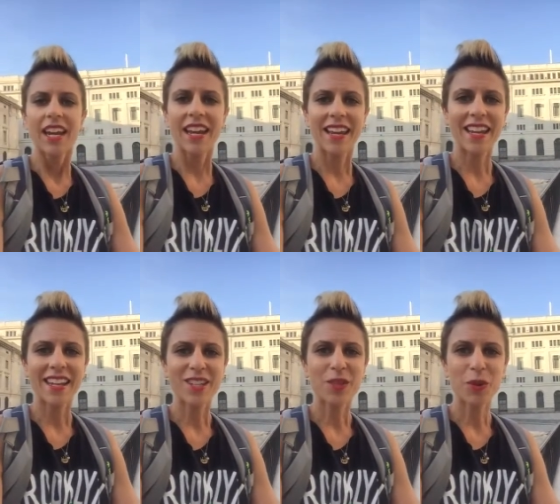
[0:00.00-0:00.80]

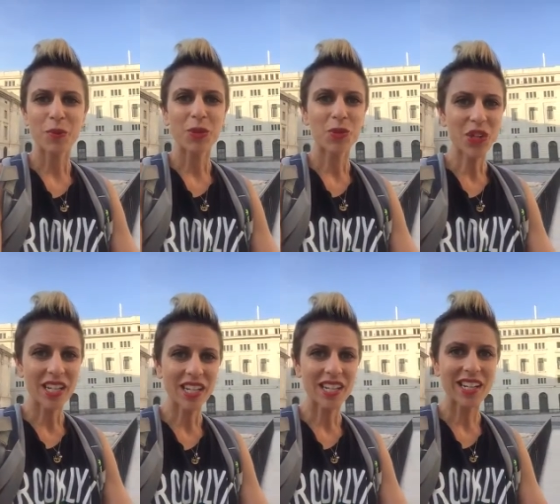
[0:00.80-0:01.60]
And so in
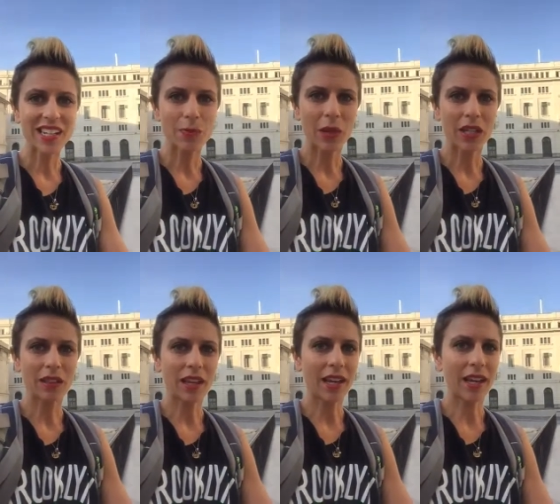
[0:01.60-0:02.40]
Madrid, it's
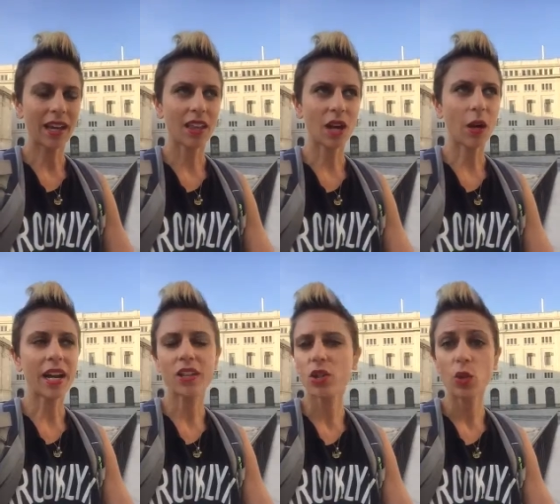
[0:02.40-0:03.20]
been like,
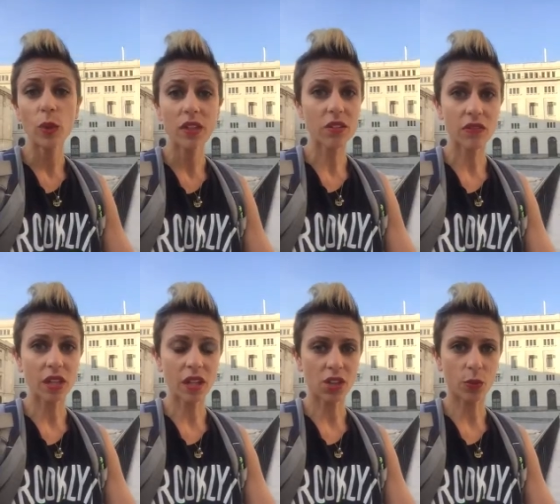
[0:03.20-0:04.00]
I had 2 weeks of
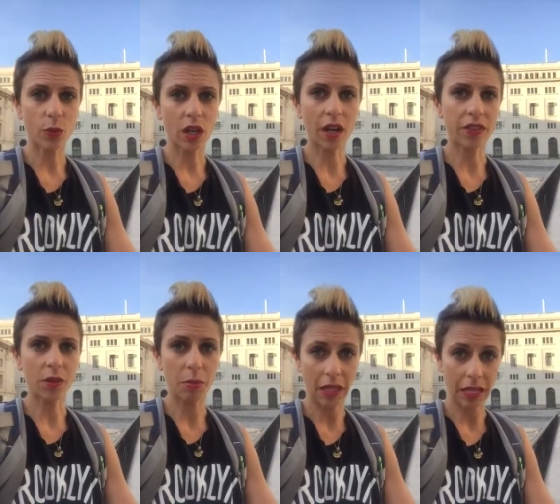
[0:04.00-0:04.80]
vacation when we got
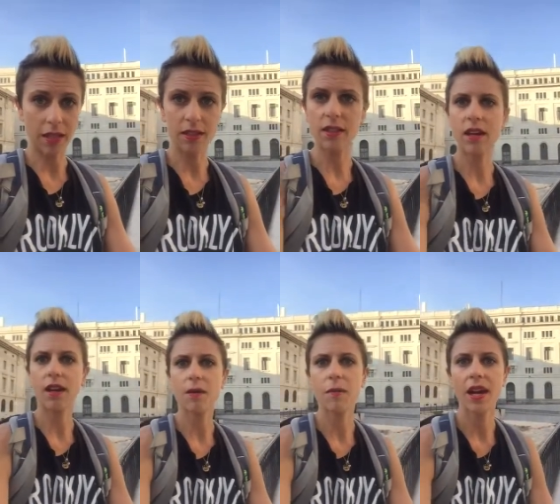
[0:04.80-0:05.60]
there planned,
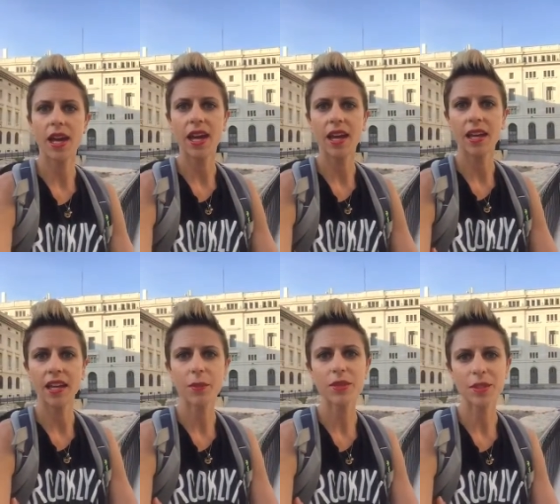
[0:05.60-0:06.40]
and
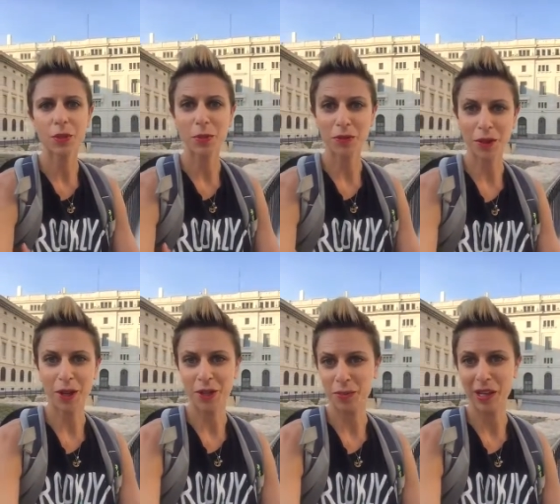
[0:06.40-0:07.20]
it was a little bit of
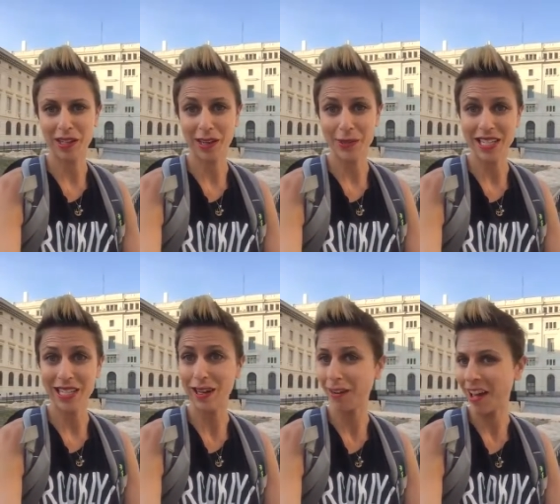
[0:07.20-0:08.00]
reckless abandon, and I was
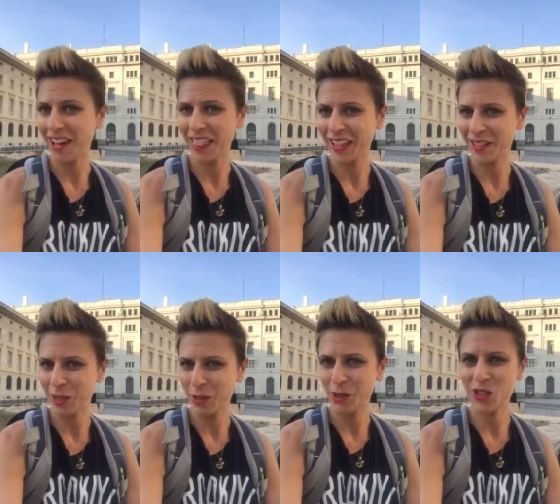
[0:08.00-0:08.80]
eating a lot of things
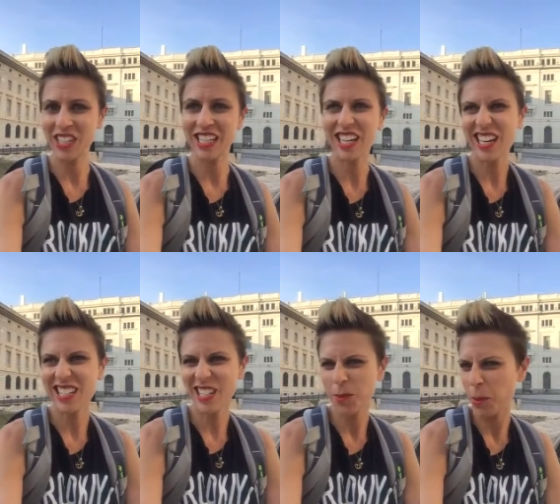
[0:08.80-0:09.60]
I don't usually eat. Kind
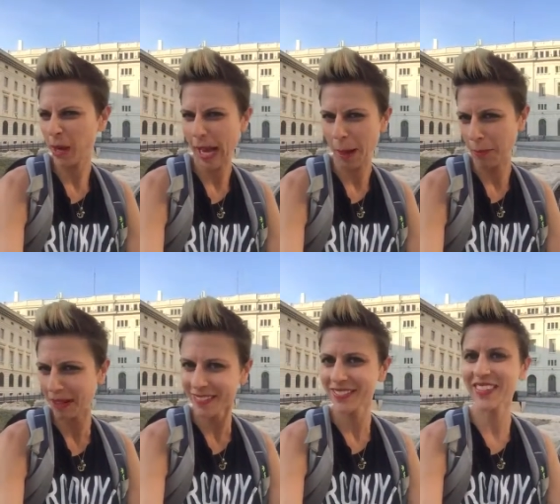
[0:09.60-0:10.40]
of see what would
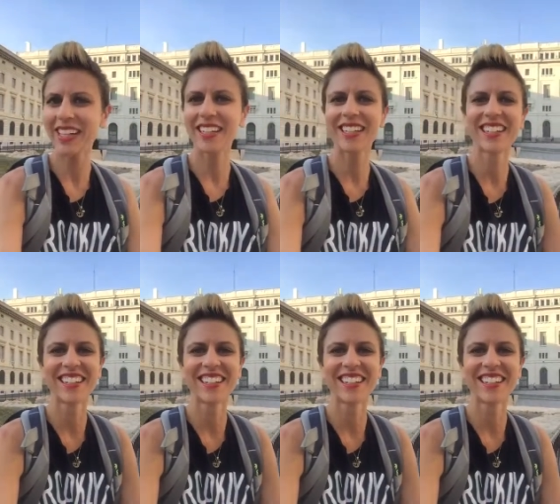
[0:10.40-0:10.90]
happen, right?